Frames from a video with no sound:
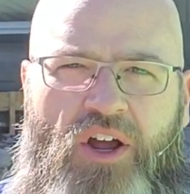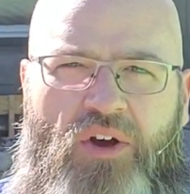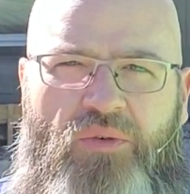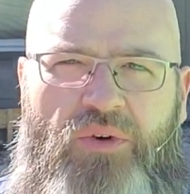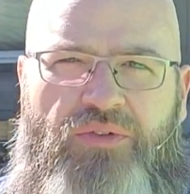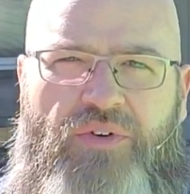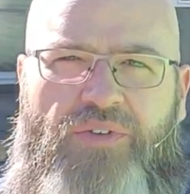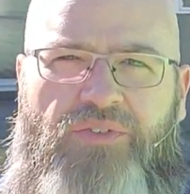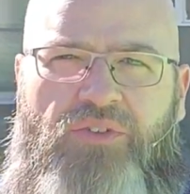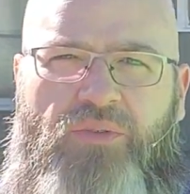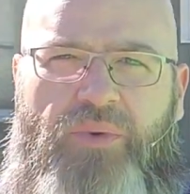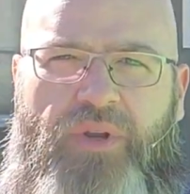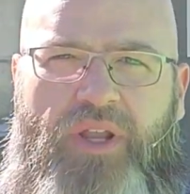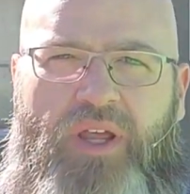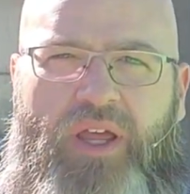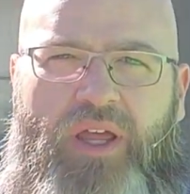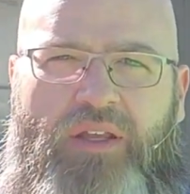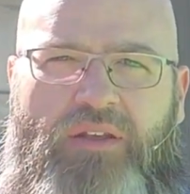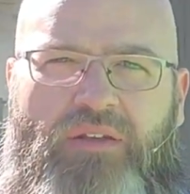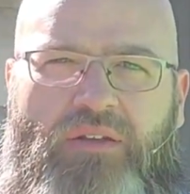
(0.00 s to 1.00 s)
We've also went
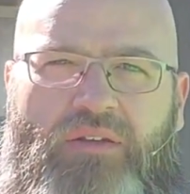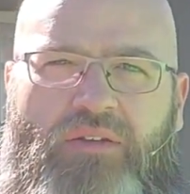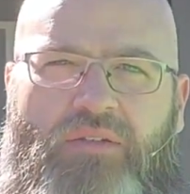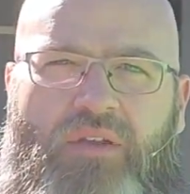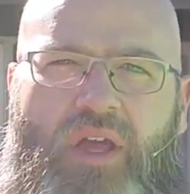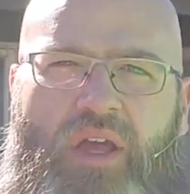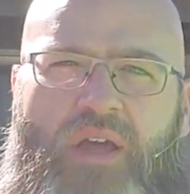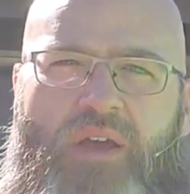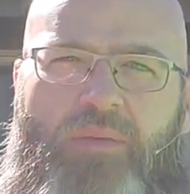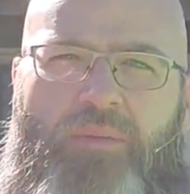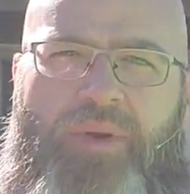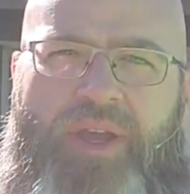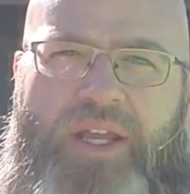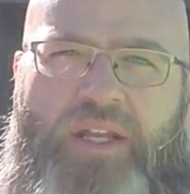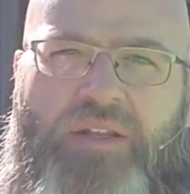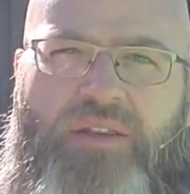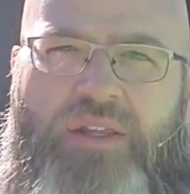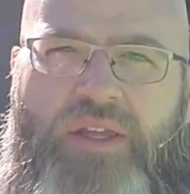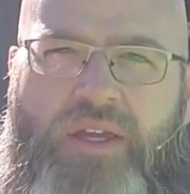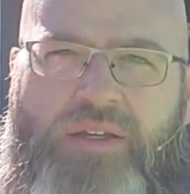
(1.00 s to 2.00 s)
ahead and
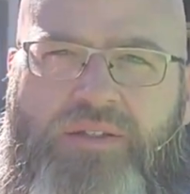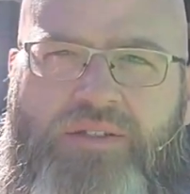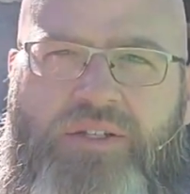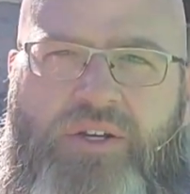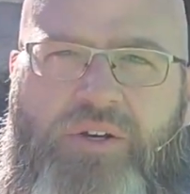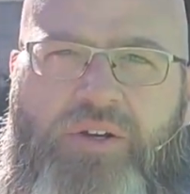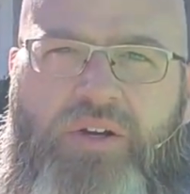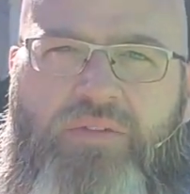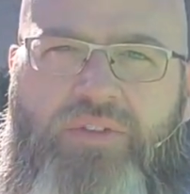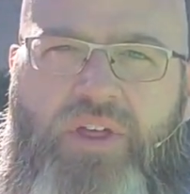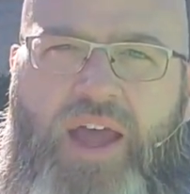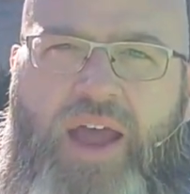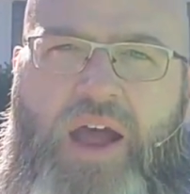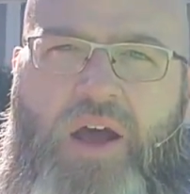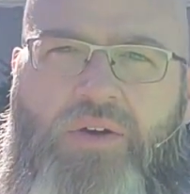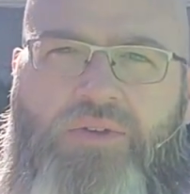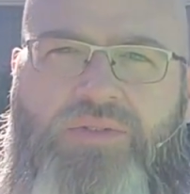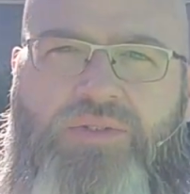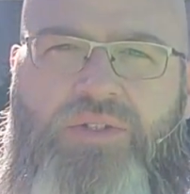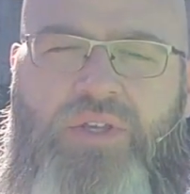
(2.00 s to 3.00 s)
painted the exterior of the
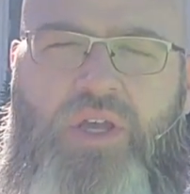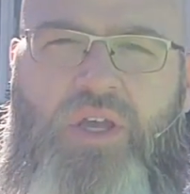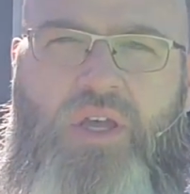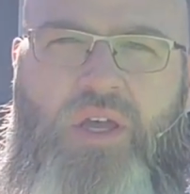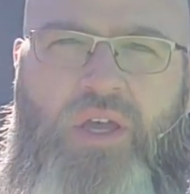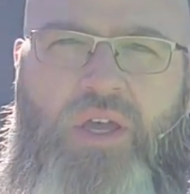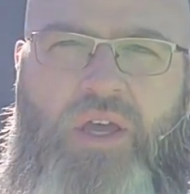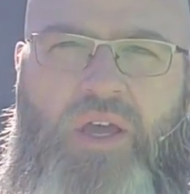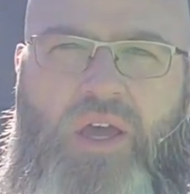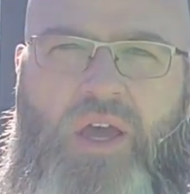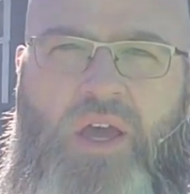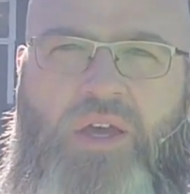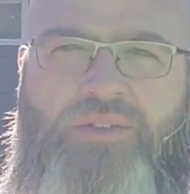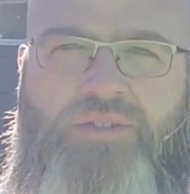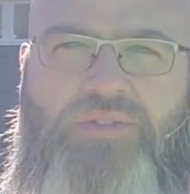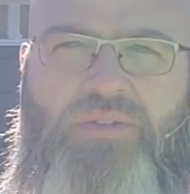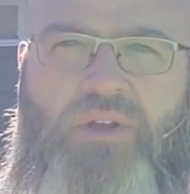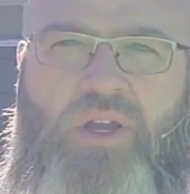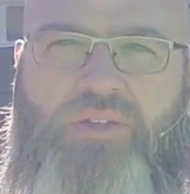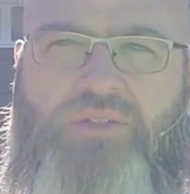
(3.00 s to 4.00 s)
house.
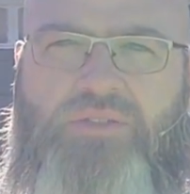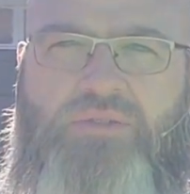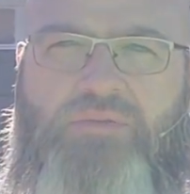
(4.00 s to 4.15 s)
Still got some